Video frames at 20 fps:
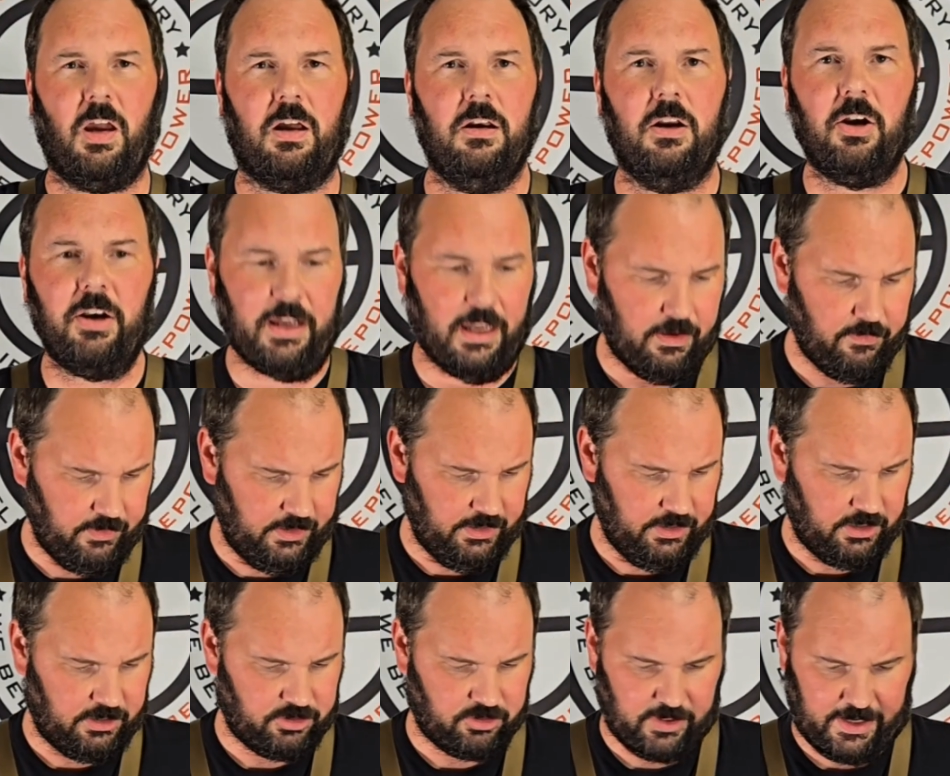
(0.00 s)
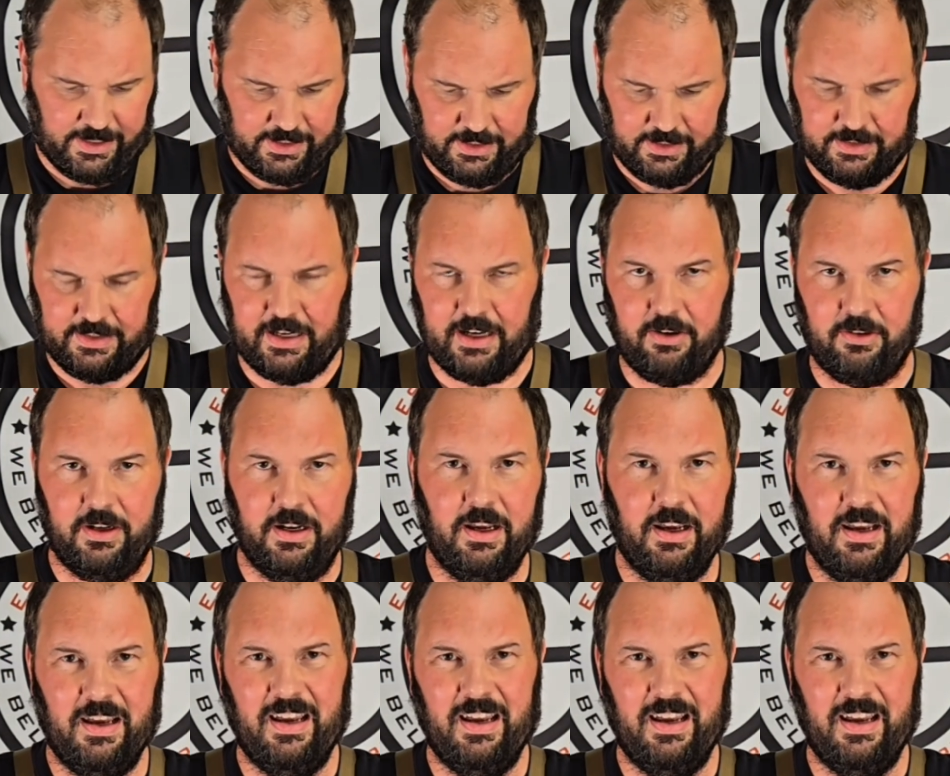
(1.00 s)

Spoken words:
Not heavy, not dragging down.